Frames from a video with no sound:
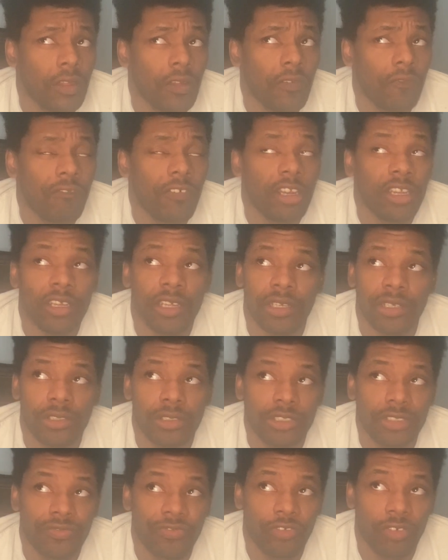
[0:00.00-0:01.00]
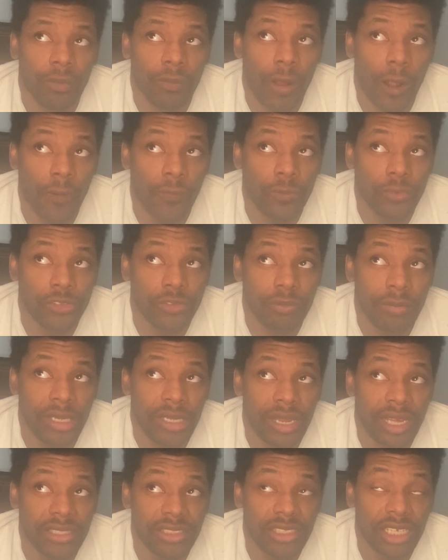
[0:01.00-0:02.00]
videos for Marvel's
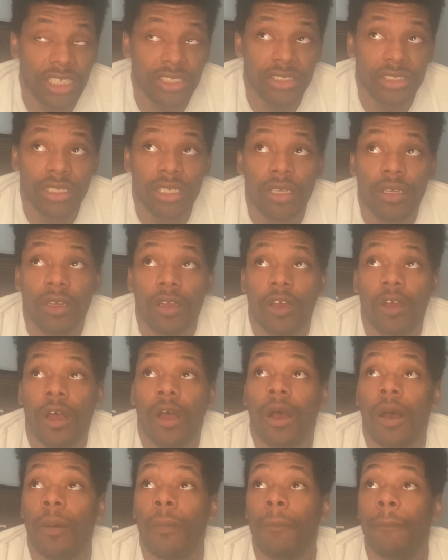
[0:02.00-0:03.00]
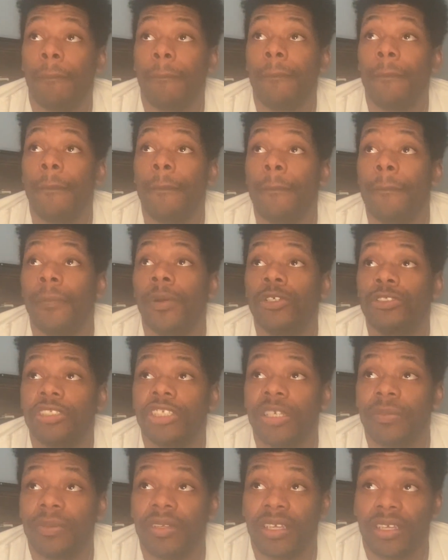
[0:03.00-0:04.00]
Midnight Suns.
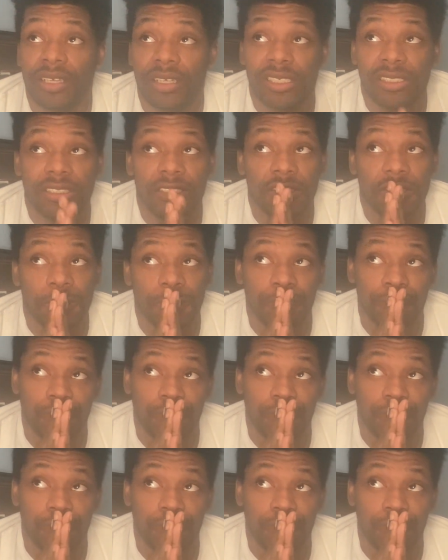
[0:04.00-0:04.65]
Mostly because